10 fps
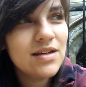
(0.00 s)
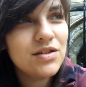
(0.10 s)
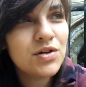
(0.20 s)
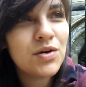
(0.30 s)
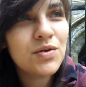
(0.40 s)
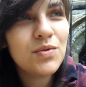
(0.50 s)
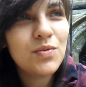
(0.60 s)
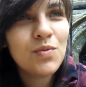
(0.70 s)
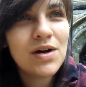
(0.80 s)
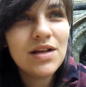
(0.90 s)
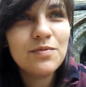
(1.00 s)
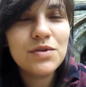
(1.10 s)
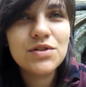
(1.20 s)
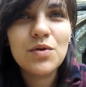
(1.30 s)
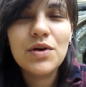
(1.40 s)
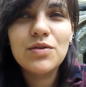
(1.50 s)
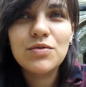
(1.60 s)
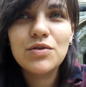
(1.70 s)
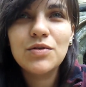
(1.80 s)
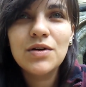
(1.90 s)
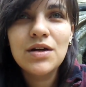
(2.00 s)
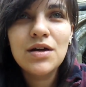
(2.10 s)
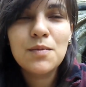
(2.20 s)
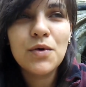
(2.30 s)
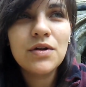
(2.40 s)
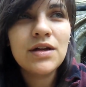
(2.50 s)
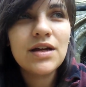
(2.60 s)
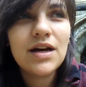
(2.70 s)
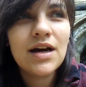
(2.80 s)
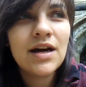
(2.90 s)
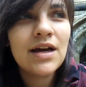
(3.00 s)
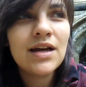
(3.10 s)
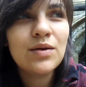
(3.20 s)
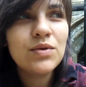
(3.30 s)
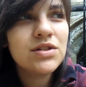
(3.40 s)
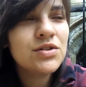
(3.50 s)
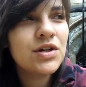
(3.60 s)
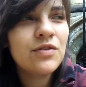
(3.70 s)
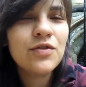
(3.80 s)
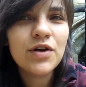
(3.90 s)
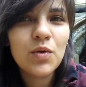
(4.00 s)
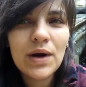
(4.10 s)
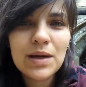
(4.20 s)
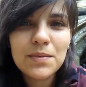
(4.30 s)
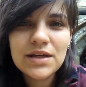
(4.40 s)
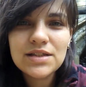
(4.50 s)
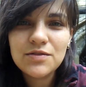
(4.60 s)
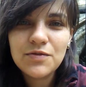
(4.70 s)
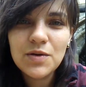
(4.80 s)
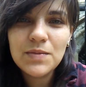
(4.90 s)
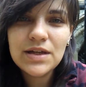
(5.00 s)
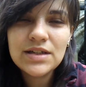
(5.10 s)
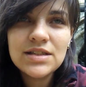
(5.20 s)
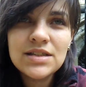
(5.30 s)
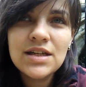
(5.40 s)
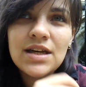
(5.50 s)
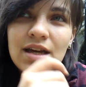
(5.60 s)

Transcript: So while I was going through Portland, I was looking for a quiet place to film this,